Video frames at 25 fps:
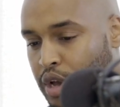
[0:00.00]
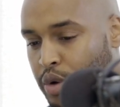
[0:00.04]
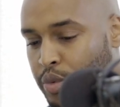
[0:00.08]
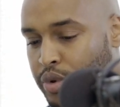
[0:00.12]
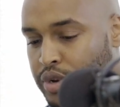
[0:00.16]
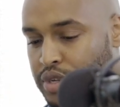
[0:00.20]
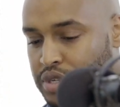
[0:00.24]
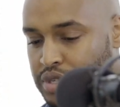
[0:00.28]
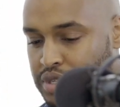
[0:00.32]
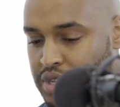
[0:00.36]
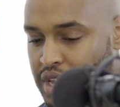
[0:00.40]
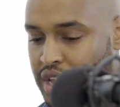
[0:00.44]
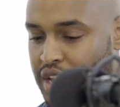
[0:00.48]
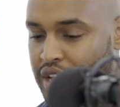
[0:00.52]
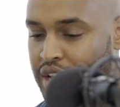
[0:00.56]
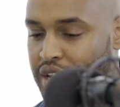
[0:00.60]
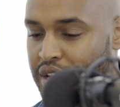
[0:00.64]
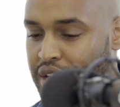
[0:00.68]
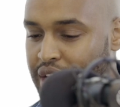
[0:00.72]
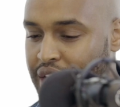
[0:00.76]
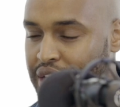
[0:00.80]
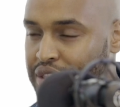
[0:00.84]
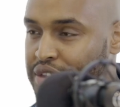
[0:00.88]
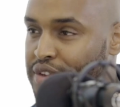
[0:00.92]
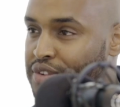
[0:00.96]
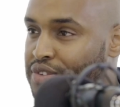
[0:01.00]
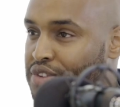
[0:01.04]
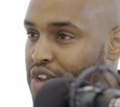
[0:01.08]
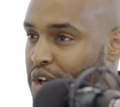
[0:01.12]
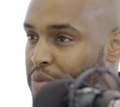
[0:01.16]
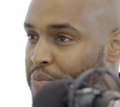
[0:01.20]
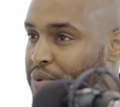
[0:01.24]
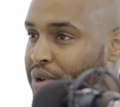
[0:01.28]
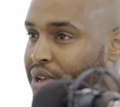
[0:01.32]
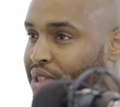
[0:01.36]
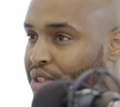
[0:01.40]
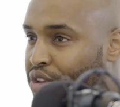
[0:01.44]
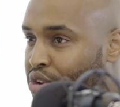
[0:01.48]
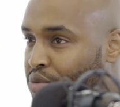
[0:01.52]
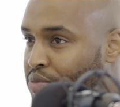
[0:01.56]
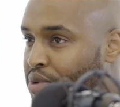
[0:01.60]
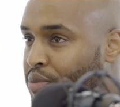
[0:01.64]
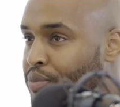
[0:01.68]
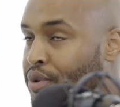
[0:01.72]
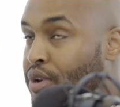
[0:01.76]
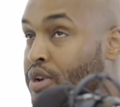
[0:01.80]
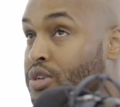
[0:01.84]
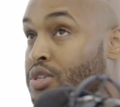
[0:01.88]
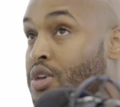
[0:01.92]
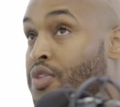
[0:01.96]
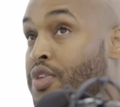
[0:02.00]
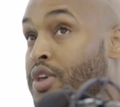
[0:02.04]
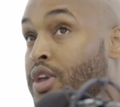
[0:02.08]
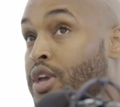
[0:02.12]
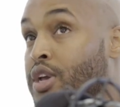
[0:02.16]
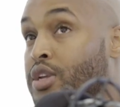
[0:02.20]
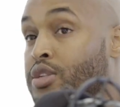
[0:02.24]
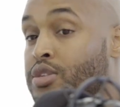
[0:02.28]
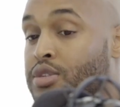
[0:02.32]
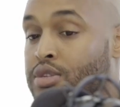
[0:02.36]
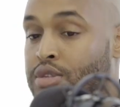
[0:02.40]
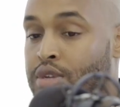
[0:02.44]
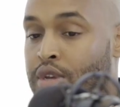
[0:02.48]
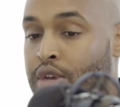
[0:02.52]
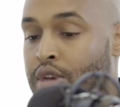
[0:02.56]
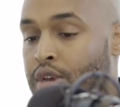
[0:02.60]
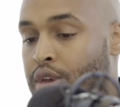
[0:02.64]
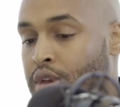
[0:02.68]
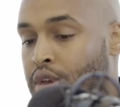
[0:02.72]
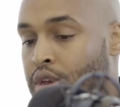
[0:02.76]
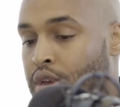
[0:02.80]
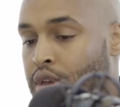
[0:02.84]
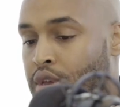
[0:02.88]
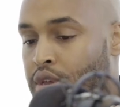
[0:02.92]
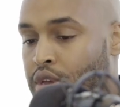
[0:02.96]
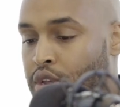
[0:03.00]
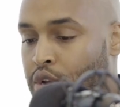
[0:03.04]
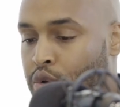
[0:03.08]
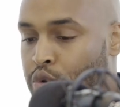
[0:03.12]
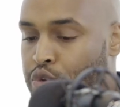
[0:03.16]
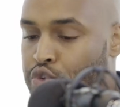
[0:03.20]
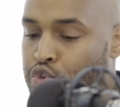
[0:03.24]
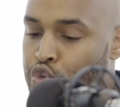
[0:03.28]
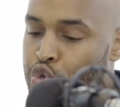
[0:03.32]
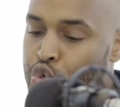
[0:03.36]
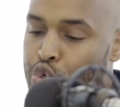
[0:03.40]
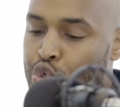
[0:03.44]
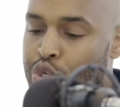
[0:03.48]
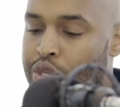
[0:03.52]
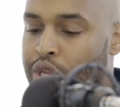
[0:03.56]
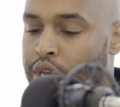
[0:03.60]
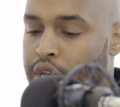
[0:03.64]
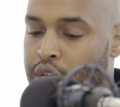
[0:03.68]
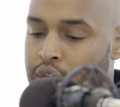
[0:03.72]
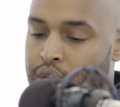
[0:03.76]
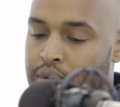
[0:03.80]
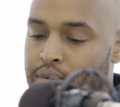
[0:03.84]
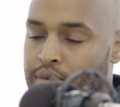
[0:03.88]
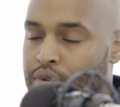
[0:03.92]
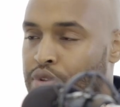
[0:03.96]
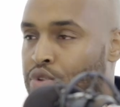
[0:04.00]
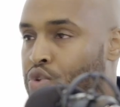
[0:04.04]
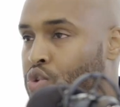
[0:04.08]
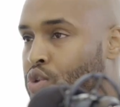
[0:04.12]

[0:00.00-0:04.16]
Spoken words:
want to stay at this topic a little bit because I think it's usually